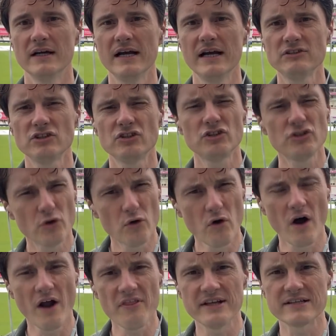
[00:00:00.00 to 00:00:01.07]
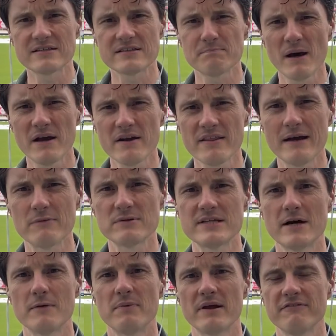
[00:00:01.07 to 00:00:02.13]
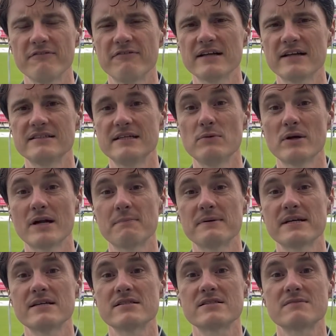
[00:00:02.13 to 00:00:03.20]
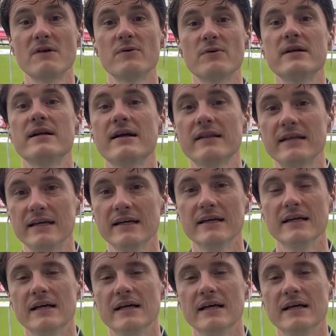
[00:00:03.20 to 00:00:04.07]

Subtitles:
And sure, I think so part of that was helped by the fact that he went up against Moeen Ali.